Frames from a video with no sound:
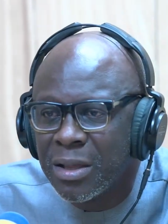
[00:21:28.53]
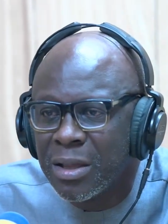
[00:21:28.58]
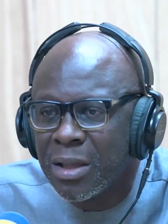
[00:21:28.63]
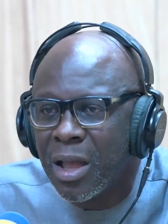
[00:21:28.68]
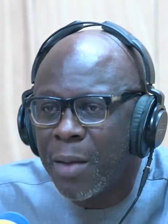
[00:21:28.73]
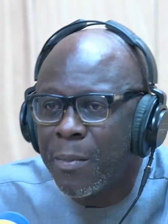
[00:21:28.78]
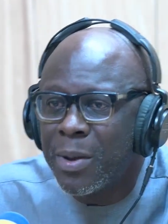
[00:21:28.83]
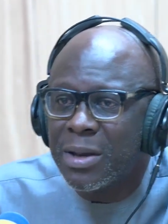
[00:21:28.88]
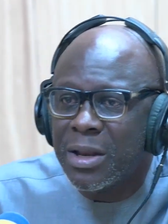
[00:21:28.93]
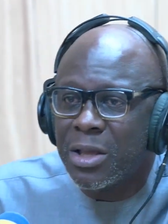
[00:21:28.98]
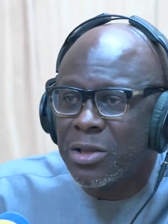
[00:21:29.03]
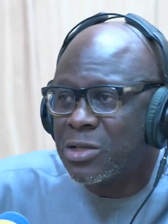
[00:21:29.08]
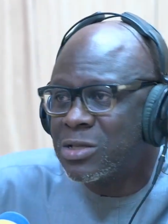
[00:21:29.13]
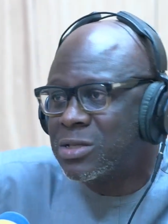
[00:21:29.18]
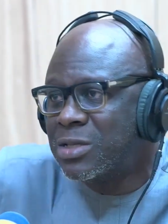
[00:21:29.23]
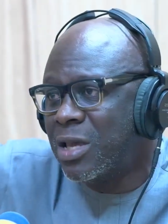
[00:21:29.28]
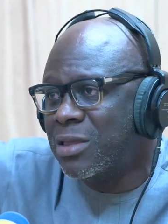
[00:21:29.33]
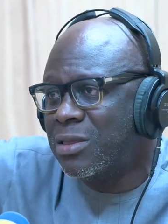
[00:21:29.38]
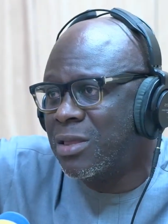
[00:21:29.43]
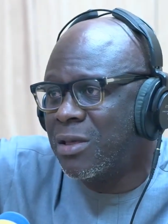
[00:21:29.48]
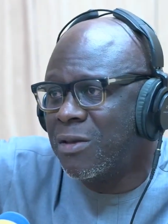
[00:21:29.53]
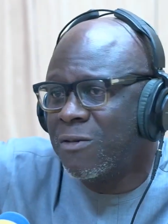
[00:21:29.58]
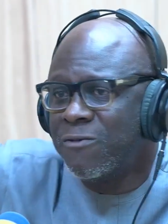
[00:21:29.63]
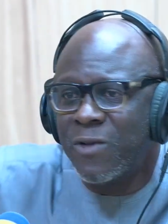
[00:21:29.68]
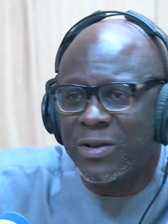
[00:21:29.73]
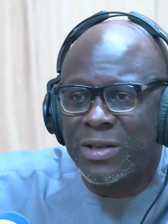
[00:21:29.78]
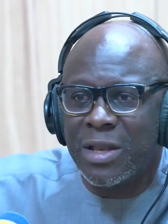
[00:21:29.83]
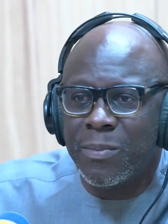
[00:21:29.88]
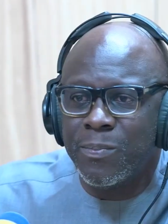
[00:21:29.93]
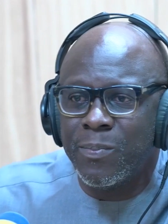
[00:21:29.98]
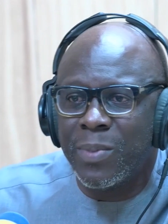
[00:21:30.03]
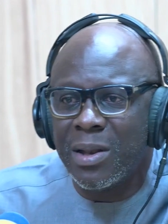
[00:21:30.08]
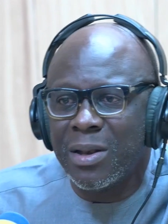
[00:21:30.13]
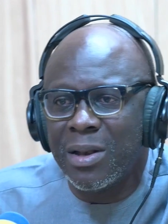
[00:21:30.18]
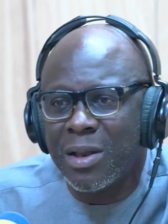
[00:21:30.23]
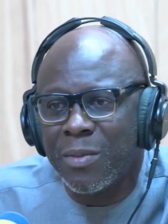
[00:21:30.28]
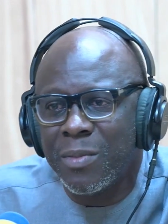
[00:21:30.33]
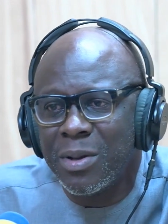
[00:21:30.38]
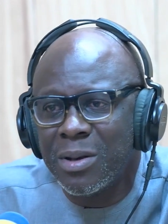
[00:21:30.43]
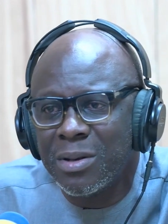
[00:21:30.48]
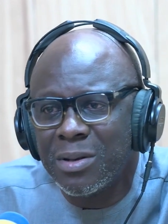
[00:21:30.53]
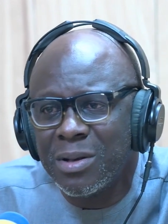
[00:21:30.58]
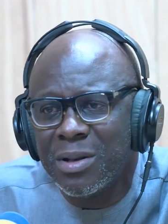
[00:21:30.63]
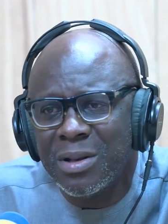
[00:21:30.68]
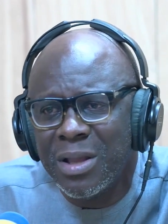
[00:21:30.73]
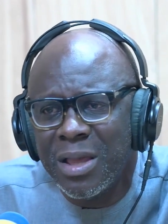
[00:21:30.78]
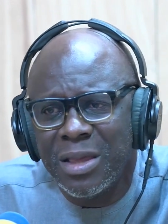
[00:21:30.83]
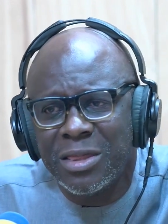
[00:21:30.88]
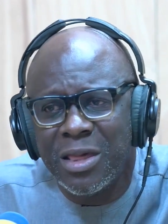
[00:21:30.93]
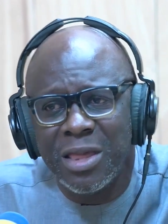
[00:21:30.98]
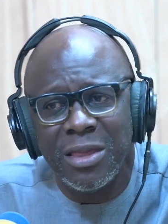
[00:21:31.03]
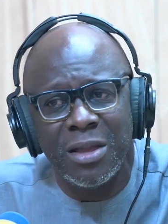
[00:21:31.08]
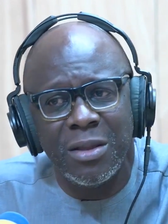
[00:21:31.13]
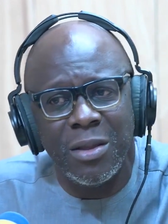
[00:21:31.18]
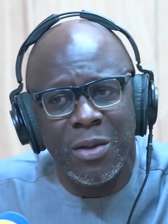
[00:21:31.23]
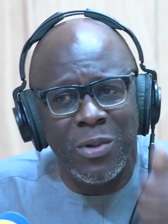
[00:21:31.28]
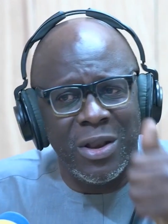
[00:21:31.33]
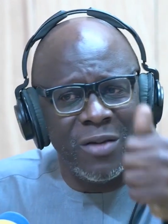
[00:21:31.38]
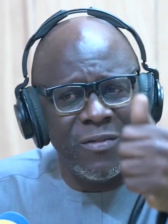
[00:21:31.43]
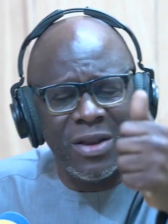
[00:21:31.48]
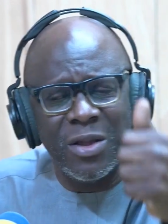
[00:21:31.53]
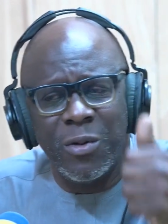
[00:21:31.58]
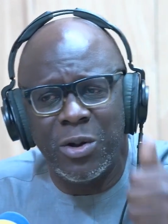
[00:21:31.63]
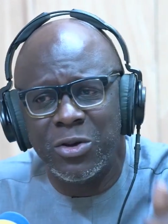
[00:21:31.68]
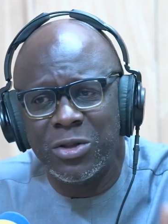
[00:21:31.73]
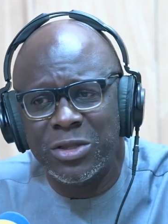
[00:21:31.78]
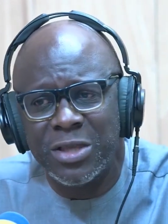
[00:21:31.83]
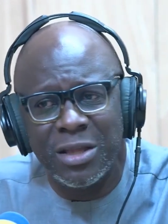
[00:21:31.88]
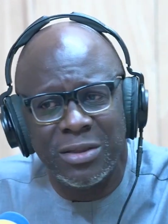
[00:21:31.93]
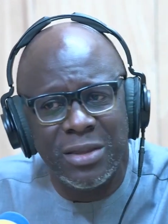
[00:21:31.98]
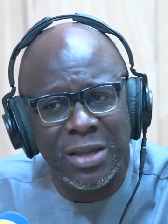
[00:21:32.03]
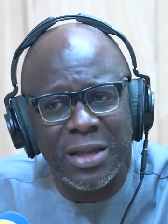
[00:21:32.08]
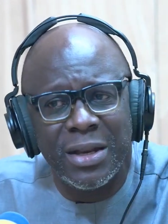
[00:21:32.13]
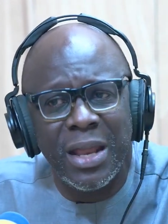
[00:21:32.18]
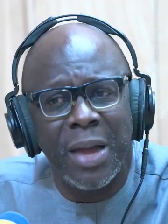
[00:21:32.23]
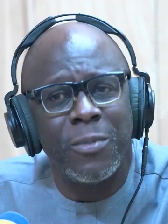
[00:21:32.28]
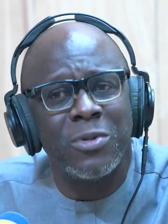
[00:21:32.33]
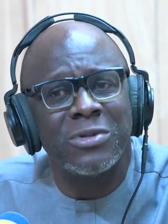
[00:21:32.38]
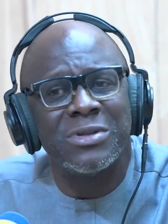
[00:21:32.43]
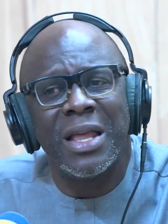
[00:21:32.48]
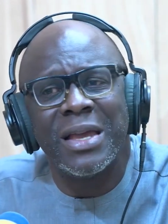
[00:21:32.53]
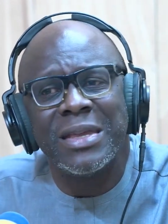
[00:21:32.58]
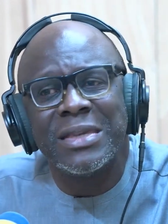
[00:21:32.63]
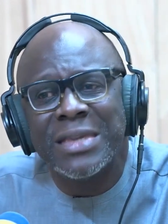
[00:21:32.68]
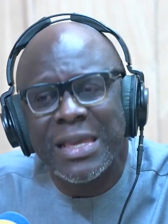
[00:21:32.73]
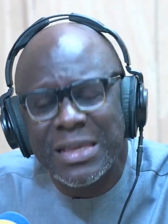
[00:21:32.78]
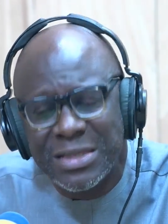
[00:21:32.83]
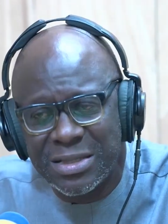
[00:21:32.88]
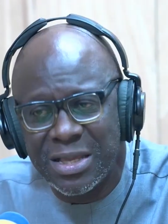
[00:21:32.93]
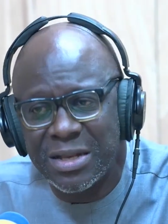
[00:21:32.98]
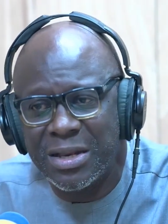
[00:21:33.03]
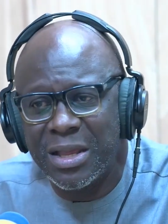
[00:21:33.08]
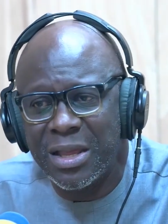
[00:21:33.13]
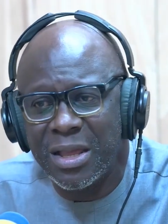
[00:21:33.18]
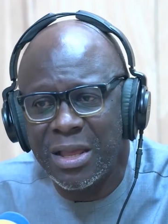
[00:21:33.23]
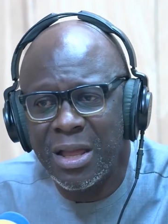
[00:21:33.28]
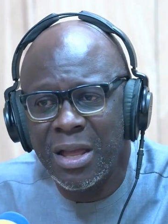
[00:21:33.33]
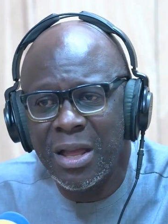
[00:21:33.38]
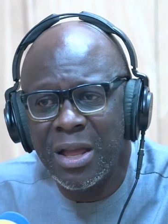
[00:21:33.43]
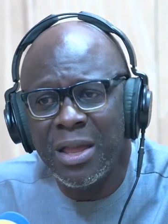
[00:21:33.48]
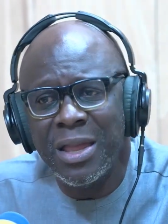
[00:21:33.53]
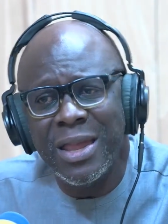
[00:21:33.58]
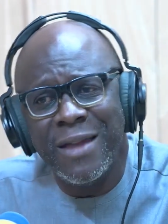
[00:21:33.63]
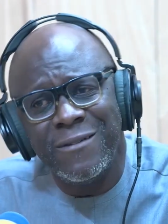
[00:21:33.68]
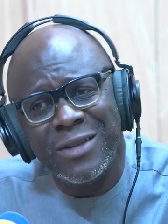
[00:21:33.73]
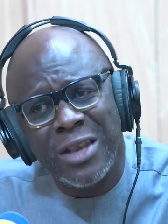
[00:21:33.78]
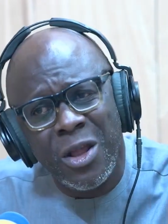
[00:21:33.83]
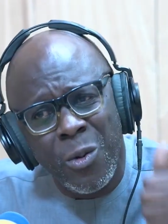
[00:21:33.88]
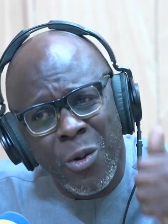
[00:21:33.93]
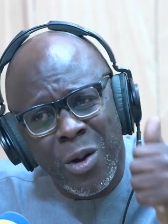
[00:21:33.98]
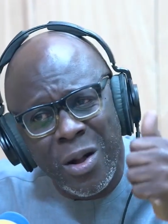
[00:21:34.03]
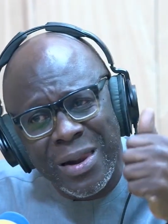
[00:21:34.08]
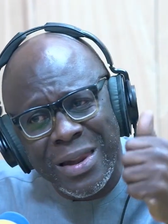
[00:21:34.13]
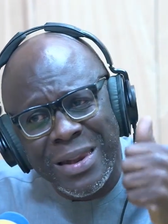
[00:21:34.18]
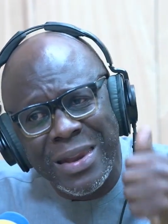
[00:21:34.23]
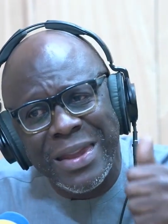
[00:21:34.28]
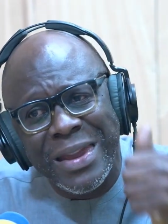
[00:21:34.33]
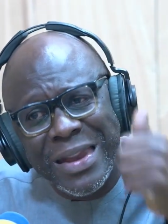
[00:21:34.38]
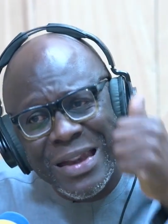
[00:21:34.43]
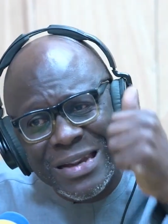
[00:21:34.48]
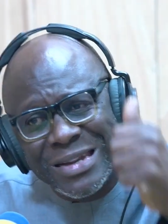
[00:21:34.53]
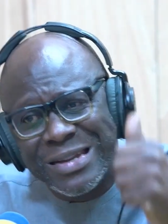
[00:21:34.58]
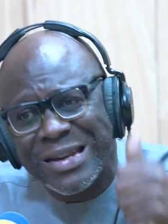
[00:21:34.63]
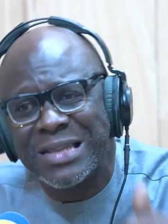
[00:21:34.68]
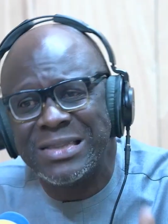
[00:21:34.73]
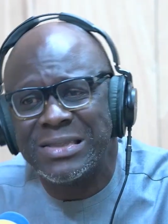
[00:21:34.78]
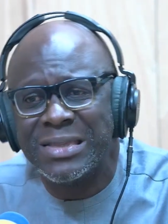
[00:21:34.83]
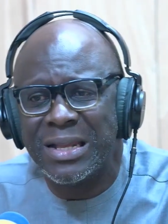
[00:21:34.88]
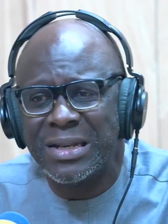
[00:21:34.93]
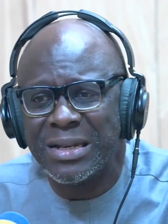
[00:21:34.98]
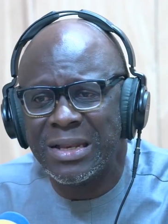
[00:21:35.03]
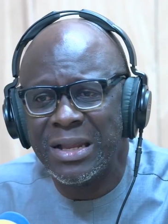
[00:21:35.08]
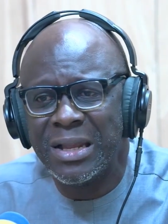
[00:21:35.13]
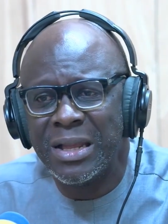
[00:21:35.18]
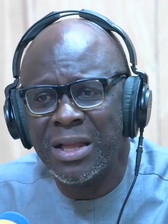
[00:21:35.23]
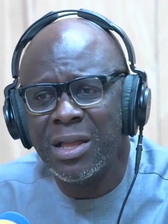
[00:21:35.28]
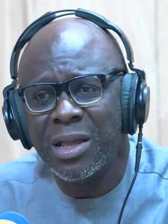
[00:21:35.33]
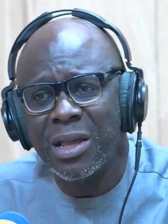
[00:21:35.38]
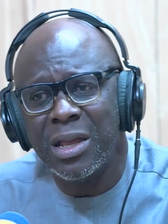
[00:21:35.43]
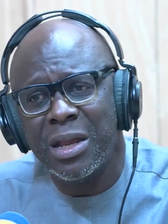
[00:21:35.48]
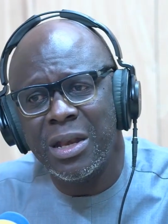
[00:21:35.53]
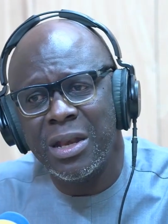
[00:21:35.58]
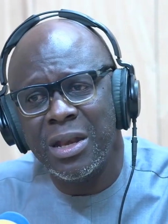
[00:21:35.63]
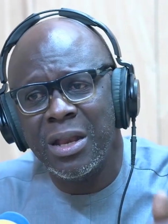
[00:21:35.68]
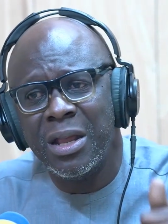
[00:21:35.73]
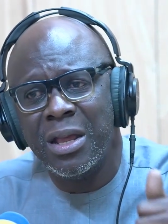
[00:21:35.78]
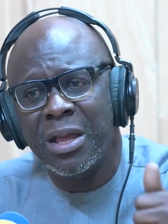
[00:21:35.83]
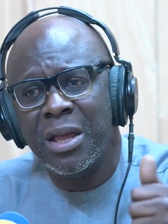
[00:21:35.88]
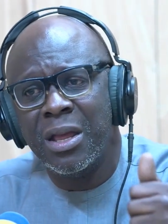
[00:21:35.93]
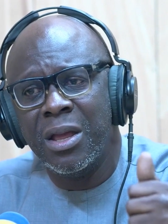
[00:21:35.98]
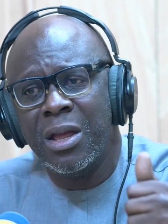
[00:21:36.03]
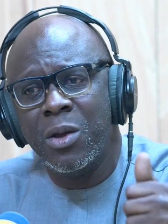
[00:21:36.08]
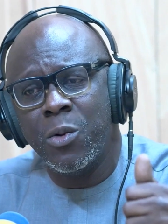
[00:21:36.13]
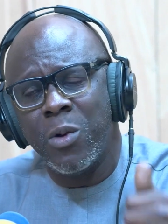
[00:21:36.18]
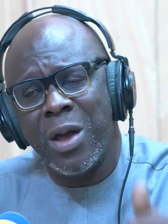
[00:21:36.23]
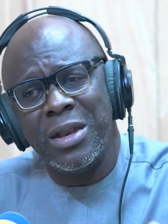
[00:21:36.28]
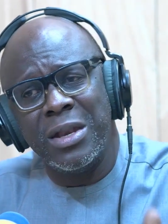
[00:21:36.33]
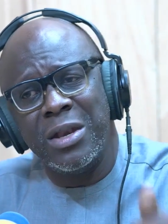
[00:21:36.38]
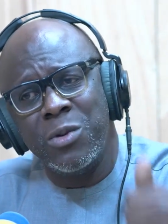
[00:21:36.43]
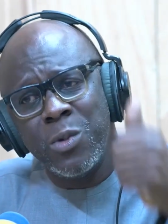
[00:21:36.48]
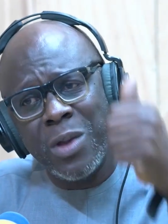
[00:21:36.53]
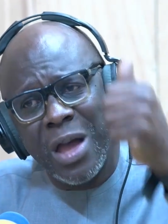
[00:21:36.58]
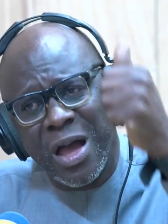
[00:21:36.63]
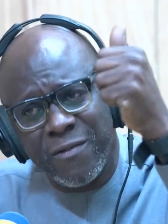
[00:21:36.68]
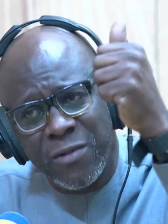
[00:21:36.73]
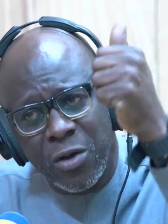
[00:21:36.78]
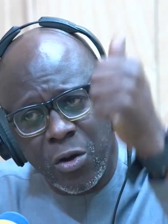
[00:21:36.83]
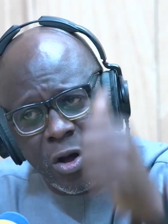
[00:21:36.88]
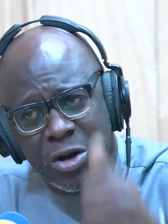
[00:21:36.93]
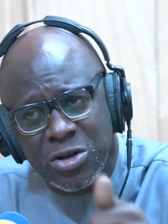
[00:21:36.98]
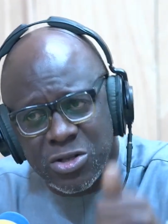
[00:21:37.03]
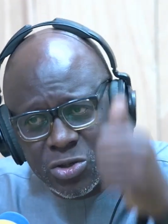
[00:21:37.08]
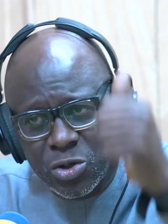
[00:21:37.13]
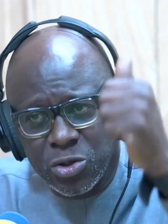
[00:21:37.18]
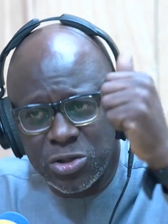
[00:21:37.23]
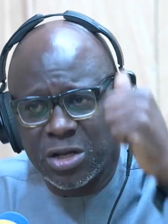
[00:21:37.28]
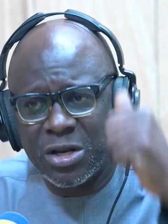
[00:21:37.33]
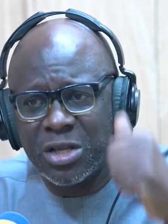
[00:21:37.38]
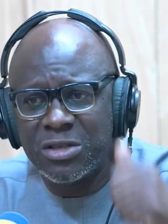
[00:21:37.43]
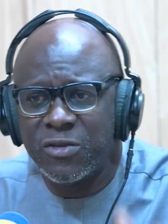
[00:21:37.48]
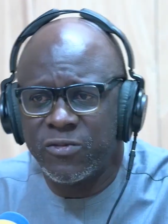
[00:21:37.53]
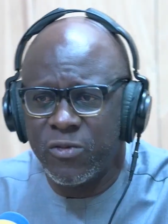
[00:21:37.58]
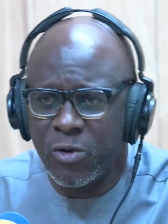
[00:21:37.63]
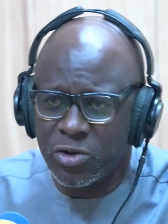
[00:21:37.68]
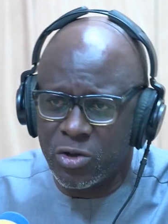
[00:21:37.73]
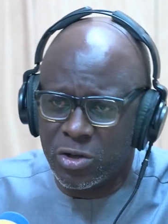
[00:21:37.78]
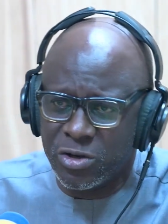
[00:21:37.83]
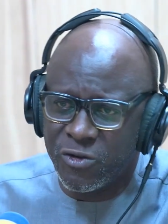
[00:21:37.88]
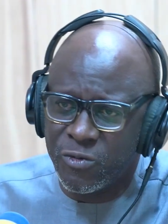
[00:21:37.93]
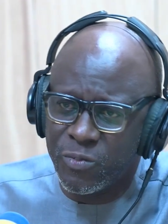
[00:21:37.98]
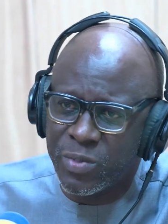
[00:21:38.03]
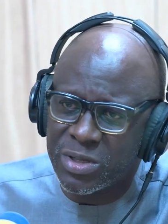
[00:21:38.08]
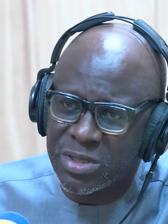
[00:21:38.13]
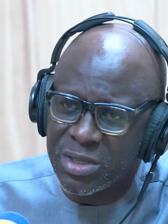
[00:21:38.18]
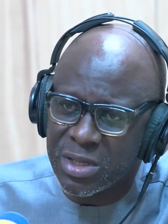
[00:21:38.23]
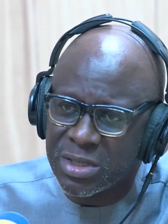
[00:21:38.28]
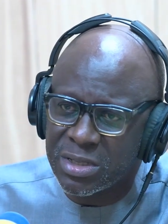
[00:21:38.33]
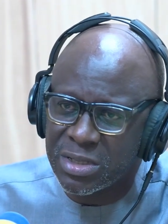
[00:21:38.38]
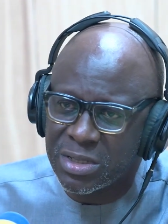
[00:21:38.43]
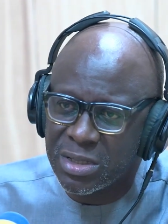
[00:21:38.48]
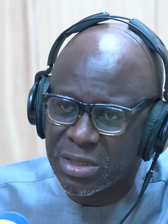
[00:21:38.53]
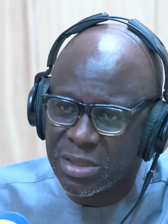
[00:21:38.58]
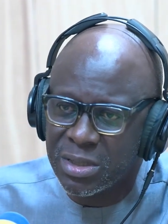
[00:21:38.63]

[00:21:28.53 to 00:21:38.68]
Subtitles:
I mean, they just changed the vetting bill. I mean, they're changing, whenever they want to change things, it happens like yesterday. If they were really interested in, why didn't we have the Constitution as the force out of business?